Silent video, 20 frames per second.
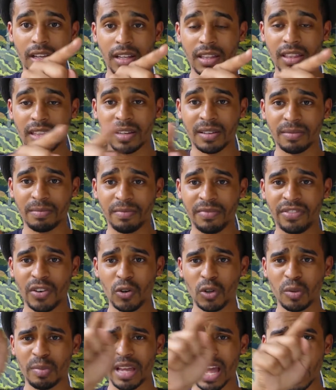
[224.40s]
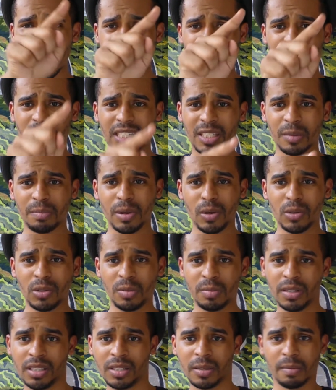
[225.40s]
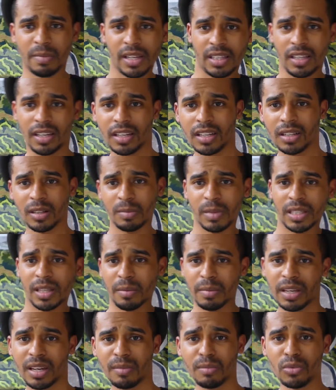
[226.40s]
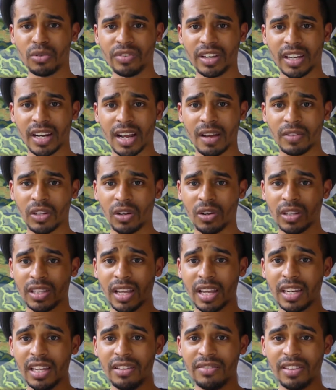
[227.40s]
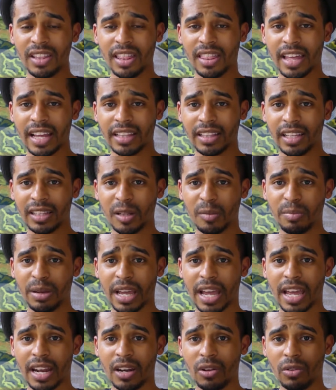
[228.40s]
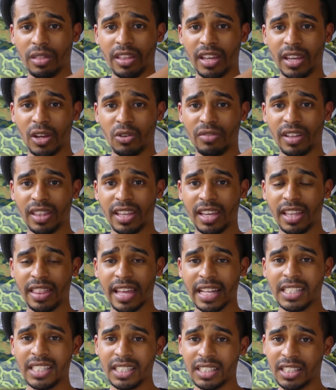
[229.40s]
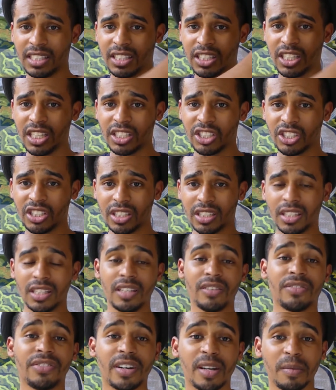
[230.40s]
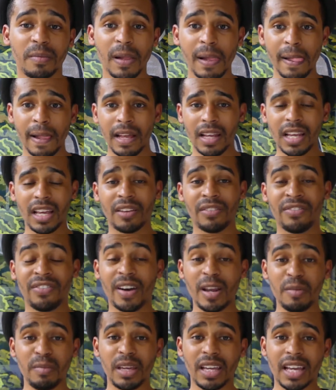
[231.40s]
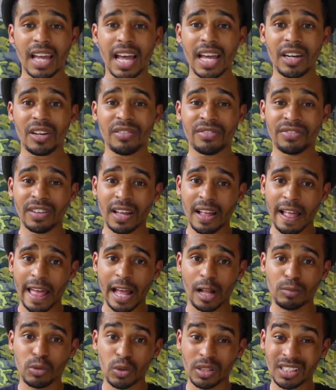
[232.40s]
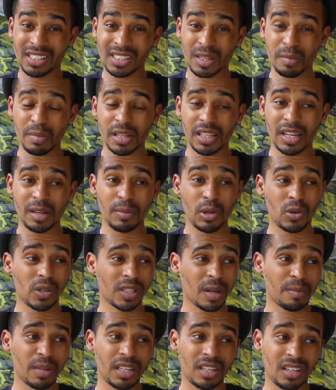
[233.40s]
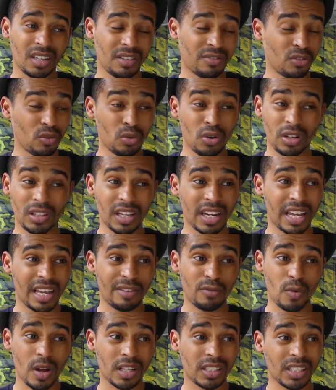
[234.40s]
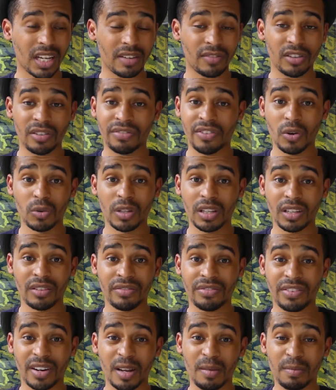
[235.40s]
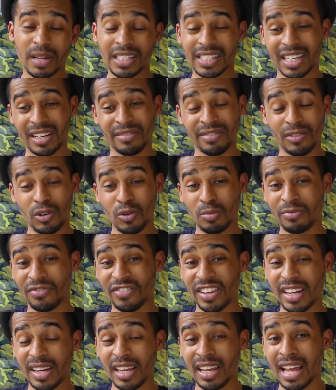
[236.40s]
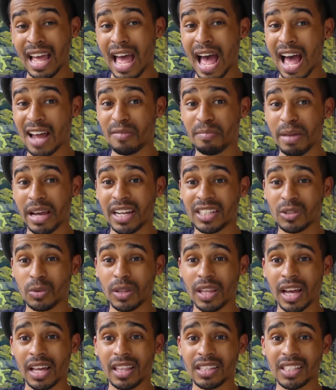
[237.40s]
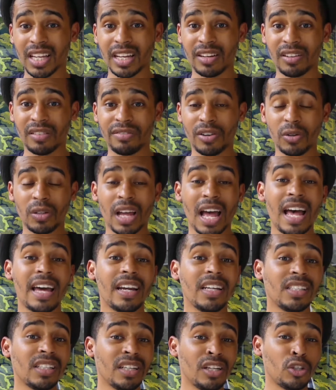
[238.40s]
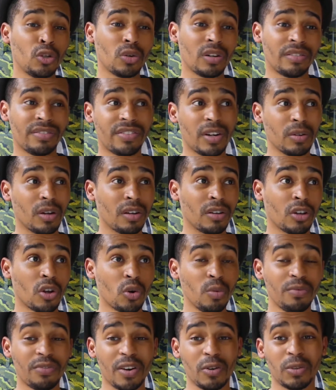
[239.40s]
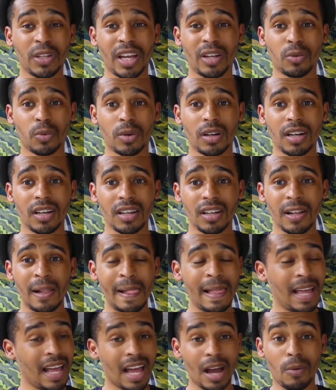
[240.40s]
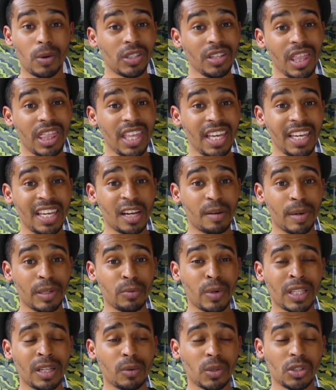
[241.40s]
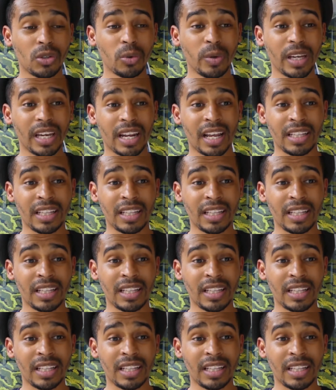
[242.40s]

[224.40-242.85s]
The photo behind me is supposed to be symmetrical, but I mean, I'm moving around a lot. And even that little piano thingy over there, that's just in frame. And framing kind of helps with symmetry, because I mean, if you're not going to have one side of the photo in frame, it's going to look very unbalanced with the other side of the photo. I recently took a group photo at work. I wasn't thinking about what I was doing, and I